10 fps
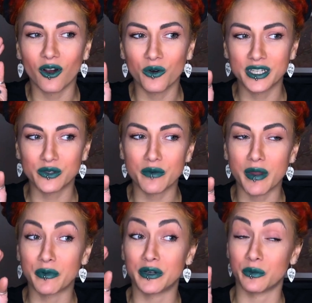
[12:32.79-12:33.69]
always
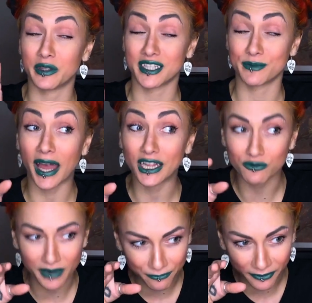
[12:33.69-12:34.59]
remember it with a smile
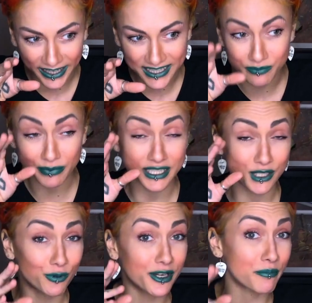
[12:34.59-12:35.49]
on my face but
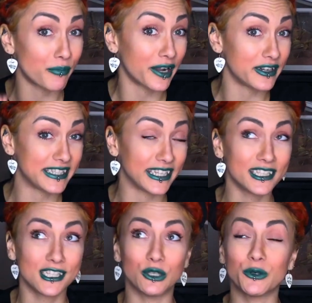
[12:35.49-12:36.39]
it's pretty embarrassing
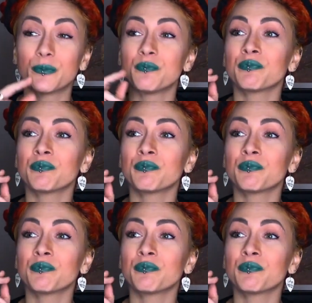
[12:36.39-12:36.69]
too